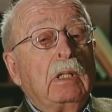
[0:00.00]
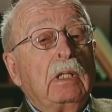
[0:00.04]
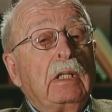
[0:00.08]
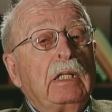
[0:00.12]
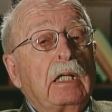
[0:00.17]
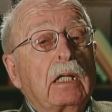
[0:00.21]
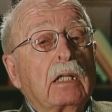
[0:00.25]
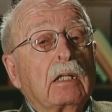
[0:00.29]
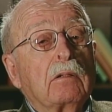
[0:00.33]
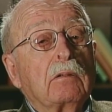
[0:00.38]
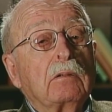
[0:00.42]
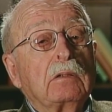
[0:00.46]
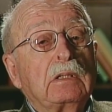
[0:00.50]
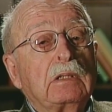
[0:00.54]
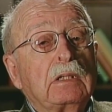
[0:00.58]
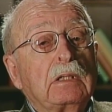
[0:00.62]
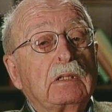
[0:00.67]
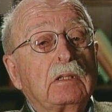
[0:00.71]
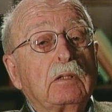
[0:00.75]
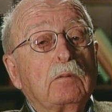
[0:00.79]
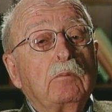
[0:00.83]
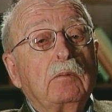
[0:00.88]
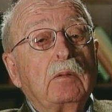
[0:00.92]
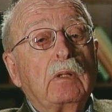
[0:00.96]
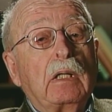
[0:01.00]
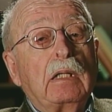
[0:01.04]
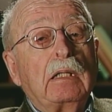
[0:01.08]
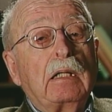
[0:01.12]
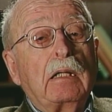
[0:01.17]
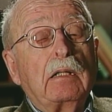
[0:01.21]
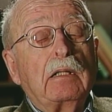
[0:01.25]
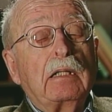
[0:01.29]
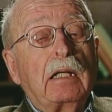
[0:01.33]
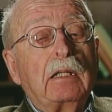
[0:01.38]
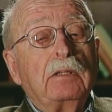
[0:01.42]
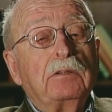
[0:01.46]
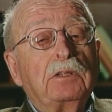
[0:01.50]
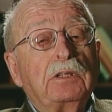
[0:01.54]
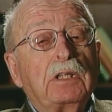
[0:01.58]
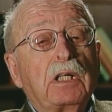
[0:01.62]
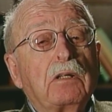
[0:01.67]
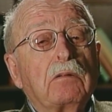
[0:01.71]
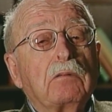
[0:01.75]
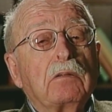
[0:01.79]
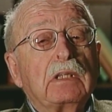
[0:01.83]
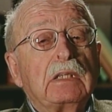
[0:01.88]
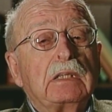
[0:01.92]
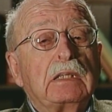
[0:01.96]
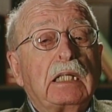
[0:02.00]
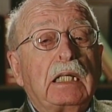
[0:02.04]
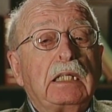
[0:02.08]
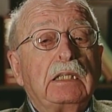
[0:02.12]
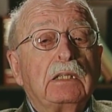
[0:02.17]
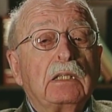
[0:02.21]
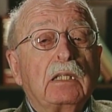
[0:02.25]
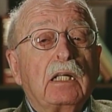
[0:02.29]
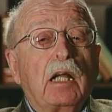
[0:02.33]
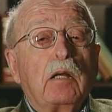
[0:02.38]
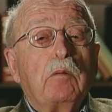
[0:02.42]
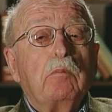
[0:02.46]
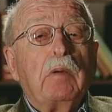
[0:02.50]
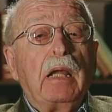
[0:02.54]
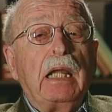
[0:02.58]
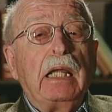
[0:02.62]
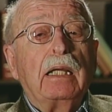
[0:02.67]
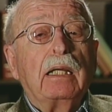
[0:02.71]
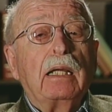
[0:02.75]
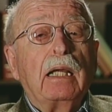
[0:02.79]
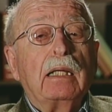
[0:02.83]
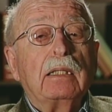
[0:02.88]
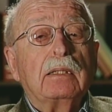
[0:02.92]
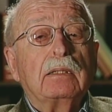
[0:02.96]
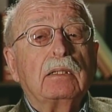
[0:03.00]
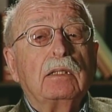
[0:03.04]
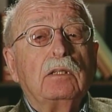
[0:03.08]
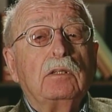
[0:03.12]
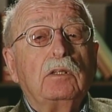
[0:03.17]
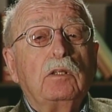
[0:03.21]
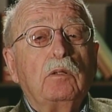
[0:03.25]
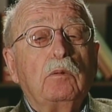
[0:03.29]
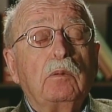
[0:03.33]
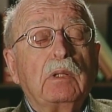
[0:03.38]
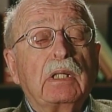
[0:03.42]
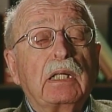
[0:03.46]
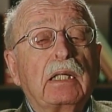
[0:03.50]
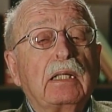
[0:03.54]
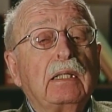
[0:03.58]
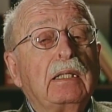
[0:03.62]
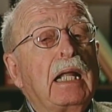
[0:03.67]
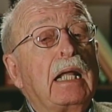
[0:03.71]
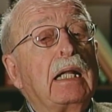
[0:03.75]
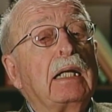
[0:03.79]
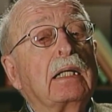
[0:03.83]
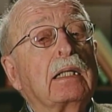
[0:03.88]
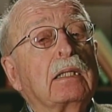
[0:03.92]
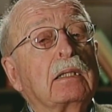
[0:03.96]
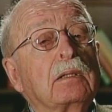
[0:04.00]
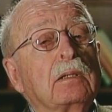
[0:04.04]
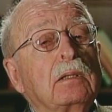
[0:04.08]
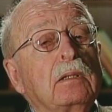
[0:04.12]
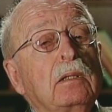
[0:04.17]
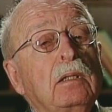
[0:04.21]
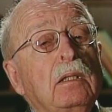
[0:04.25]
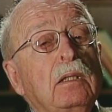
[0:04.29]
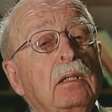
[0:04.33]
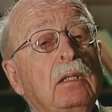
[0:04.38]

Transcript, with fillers: The other system, uh, the generalization I make has to do with kinetics